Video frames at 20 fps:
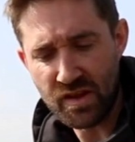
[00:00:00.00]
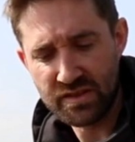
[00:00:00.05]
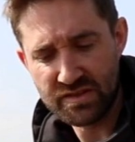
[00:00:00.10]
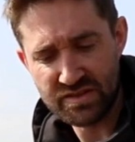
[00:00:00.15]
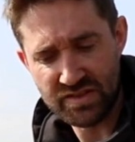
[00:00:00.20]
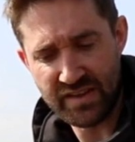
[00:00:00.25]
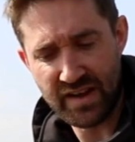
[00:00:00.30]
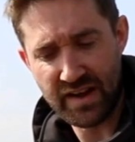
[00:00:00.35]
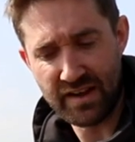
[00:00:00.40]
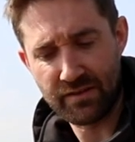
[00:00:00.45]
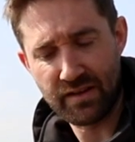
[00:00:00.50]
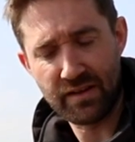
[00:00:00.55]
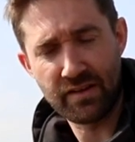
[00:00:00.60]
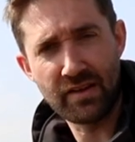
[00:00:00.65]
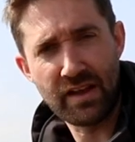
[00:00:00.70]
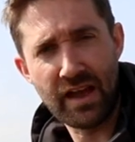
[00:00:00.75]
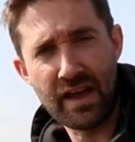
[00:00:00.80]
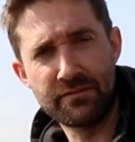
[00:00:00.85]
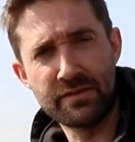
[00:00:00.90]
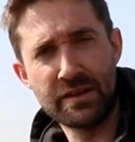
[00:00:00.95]
So that
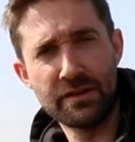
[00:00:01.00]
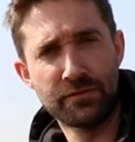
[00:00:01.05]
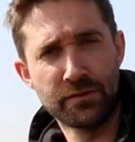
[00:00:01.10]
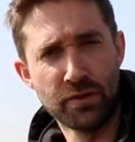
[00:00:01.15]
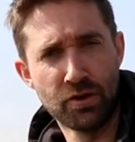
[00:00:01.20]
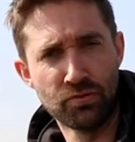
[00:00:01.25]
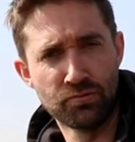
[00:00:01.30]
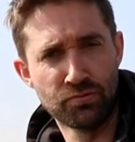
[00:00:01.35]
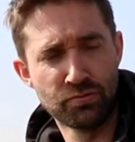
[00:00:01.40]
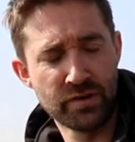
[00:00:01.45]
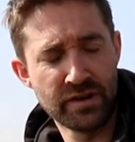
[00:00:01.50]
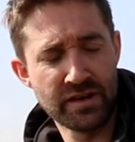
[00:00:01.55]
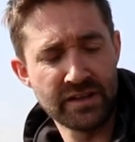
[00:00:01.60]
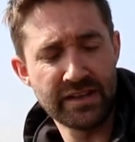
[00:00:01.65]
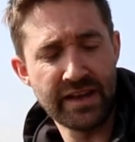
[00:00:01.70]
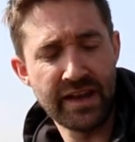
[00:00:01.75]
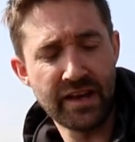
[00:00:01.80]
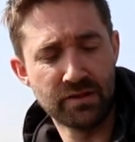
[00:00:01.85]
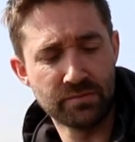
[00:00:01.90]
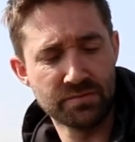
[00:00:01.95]
heavier float
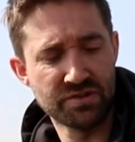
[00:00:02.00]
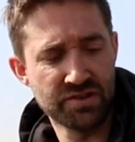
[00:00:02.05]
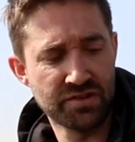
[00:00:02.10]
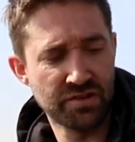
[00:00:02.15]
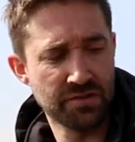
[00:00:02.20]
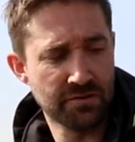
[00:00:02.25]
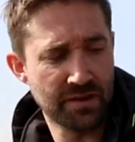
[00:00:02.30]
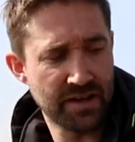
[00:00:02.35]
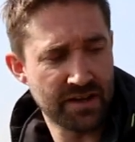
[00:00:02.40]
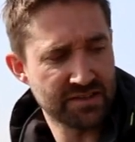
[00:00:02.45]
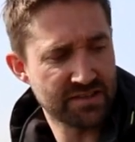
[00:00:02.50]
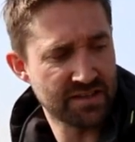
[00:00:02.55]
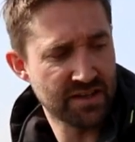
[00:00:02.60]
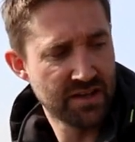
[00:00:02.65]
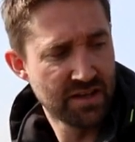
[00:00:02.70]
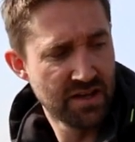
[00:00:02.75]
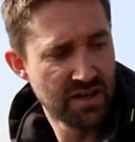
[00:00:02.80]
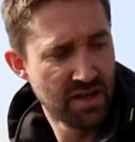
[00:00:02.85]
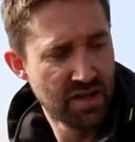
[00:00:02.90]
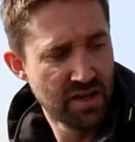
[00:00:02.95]
really helps you do that.
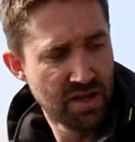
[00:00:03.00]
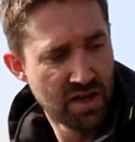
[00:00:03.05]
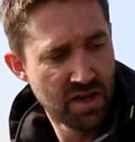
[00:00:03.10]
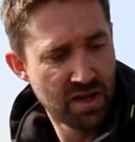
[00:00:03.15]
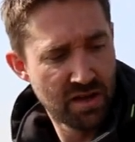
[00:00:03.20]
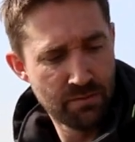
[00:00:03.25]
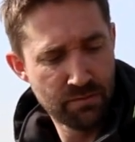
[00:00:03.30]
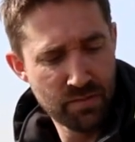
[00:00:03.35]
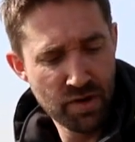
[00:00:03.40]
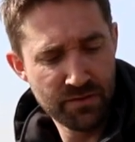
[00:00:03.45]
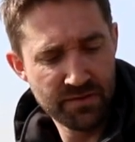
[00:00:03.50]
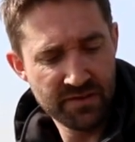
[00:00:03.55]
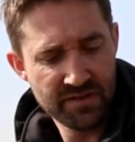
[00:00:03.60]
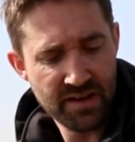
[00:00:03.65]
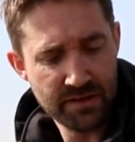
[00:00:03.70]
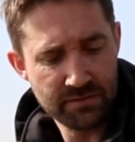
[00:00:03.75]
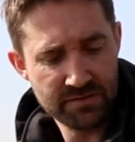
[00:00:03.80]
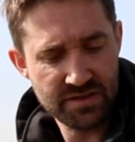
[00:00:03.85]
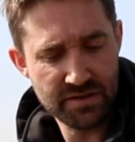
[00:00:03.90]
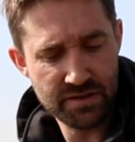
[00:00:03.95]
Moving
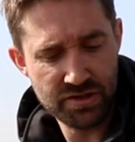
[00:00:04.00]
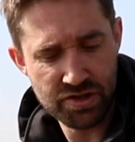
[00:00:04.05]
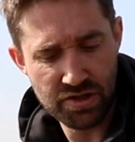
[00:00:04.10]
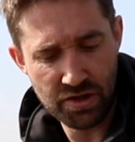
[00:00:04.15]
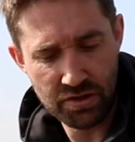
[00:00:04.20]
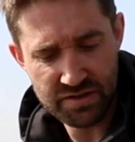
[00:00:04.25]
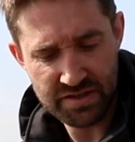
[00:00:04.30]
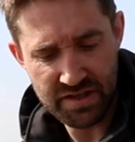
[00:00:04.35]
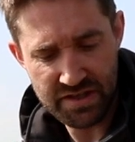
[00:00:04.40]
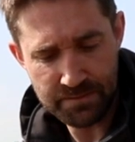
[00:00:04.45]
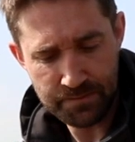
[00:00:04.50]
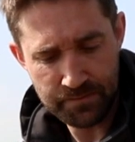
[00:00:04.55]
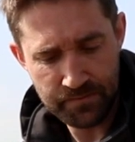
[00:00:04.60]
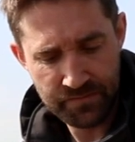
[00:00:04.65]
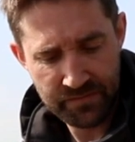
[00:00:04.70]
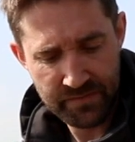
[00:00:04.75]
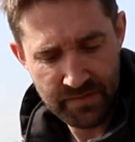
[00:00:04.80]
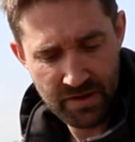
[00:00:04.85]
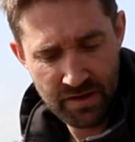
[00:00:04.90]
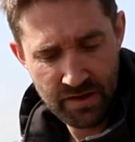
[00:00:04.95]
down to the shot in.
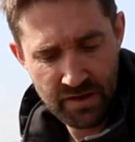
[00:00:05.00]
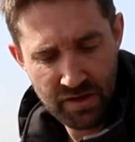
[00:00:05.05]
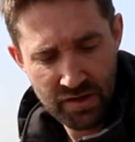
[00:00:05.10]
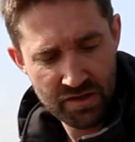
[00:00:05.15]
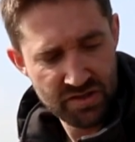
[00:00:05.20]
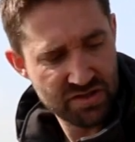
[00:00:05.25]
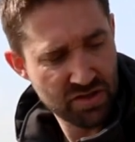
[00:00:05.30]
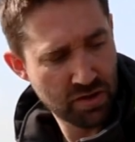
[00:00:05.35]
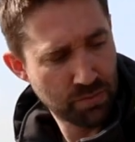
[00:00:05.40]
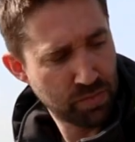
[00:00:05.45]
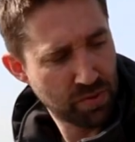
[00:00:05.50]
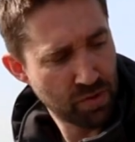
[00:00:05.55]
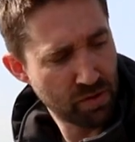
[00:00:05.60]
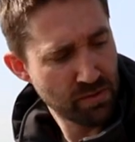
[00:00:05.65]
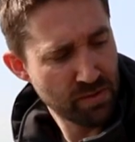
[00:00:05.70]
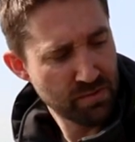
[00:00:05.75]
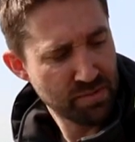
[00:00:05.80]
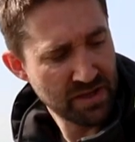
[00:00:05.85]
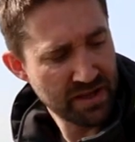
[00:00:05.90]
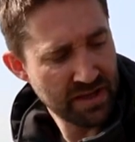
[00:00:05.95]
So
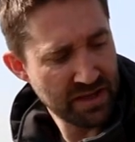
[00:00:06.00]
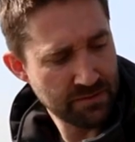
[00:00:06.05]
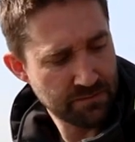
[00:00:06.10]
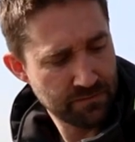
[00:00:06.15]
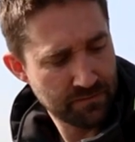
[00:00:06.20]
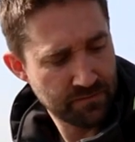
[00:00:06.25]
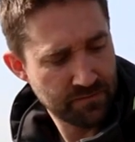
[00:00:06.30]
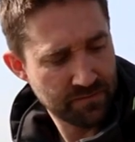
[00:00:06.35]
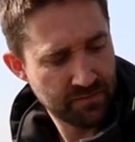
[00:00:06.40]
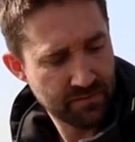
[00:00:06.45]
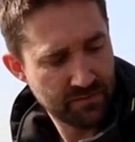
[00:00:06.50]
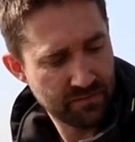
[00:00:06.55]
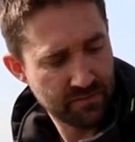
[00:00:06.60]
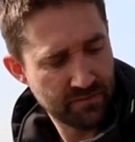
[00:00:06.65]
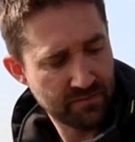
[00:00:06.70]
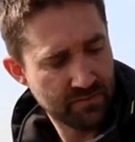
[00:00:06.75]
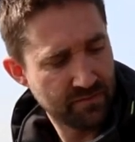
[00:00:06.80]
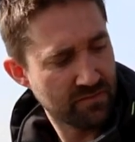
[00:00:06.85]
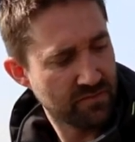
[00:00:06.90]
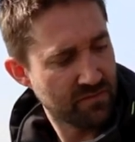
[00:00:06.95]
probably
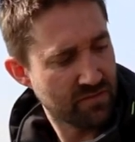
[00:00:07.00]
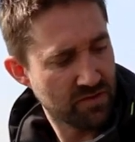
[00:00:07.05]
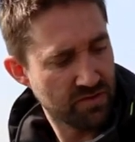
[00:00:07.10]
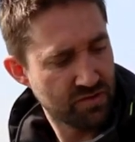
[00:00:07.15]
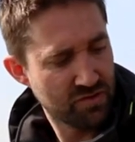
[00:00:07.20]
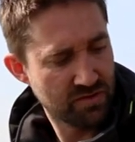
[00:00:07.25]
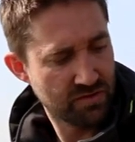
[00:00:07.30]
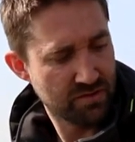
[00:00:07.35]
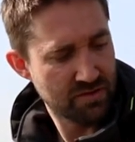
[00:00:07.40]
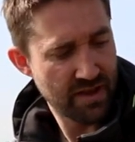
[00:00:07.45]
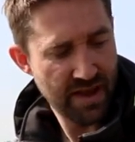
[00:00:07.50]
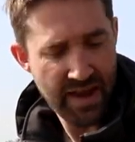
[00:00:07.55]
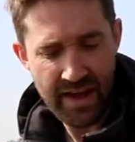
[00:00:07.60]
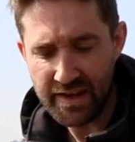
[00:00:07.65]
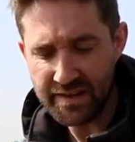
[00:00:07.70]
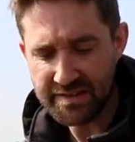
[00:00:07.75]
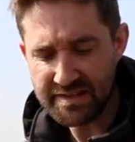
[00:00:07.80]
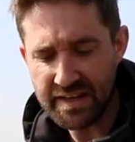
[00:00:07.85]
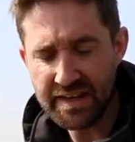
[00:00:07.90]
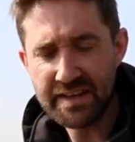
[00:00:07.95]

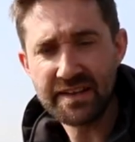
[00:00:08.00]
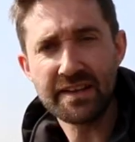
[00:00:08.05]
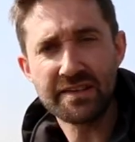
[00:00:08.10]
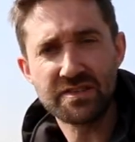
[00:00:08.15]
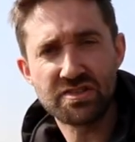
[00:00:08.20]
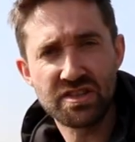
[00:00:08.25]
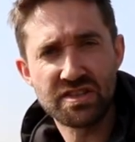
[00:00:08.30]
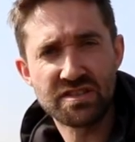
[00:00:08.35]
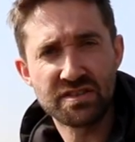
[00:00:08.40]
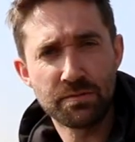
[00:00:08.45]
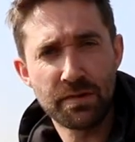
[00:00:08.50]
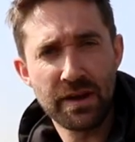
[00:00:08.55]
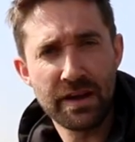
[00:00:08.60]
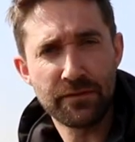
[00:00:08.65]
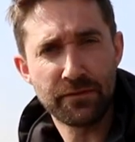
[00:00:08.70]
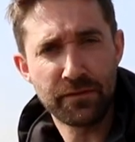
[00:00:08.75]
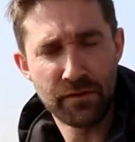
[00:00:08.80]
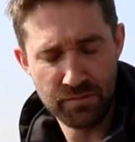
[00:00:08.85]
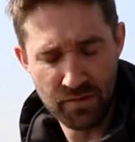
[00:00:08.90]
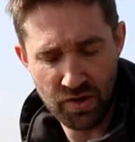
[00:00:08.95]
18 inches away
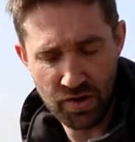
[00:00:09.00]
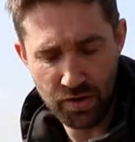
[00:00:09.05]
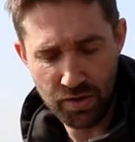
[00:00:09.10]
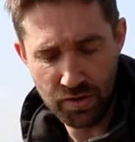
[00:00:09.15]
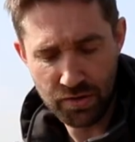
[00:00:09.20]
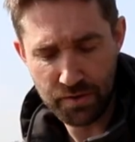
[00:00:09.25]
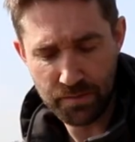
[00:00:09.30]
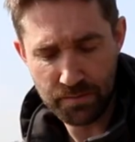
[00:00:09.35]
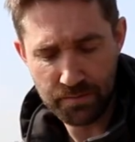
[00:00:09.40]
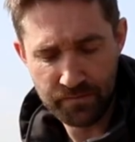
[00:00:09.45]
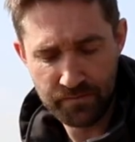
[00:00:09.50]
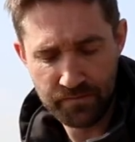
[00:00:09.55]
from the hook,